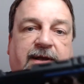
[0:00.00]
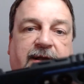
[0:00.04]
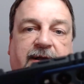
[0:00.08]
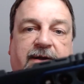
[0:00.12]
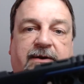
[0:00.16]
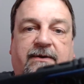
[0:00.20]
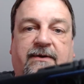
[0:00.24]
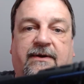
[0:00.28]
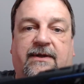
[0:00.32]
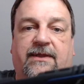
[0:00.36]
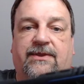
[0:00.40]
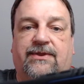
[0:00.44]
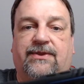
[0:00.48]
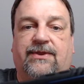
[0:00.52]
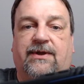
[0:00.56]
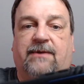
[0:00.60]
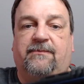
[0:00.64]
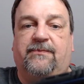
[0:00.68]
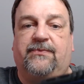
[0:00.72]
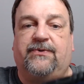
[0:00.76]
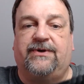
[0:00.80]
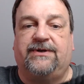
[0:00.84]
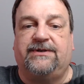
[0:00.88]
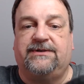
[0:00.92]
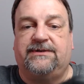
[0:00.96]

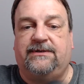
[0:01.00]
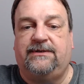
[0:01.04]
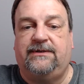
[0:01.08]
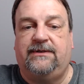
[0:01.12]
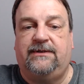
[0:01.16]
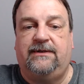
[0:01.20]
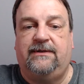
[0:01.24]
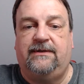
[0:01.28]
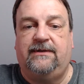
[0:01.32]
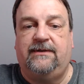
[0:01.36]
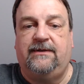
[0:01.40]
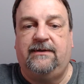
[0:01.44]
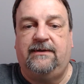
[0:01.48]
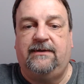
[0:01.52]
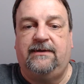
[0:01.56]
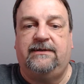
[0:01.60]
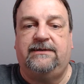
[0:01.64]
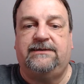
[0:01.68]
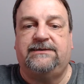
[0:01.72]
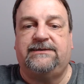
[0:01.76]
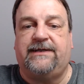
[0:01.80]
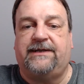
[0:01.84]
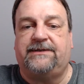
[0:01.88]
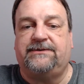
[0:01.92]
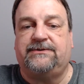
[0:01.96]
thumbprint
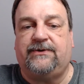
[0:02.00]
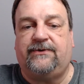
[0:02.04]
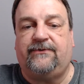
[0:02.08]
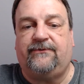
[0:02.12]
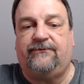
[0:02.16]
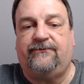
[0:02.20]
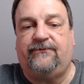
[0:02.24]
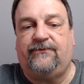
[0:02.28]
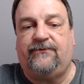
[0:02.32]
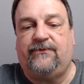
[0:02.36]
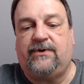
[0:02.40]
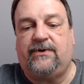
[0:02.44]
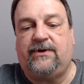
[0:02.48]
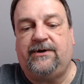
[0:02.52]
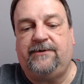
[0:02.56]
sensor for it.